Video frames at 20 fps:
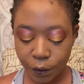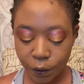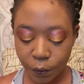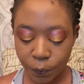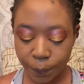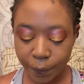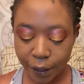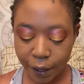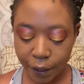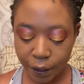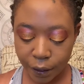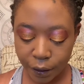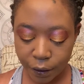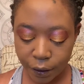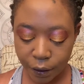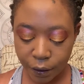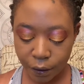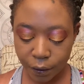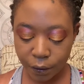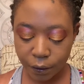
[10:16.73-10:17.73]
back
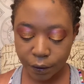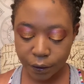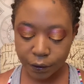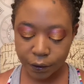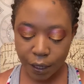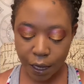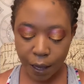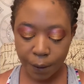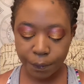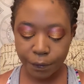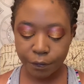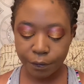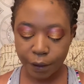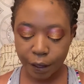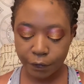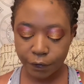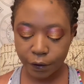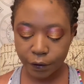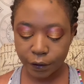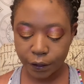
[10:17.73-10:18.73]
on top of my
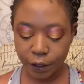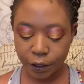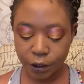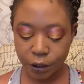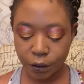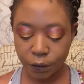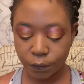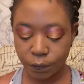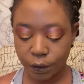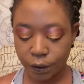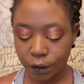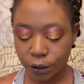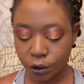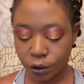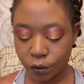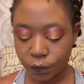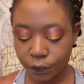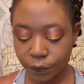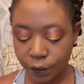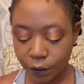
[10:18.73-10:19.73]
foundation with the
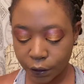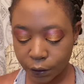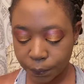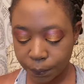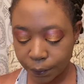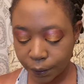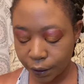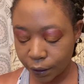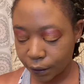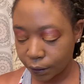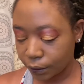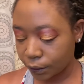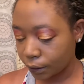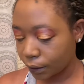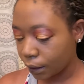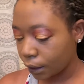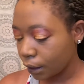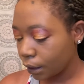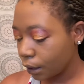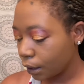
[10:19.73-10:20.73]
Juvia's
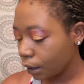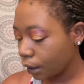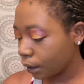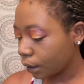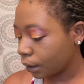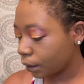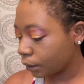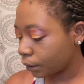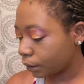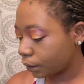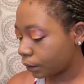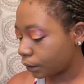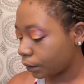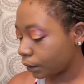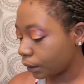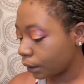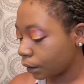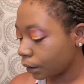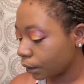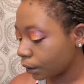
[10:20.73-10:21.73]
Place
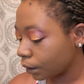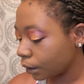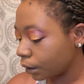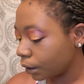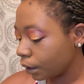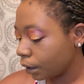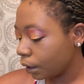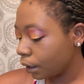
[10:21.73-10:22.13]
concealer.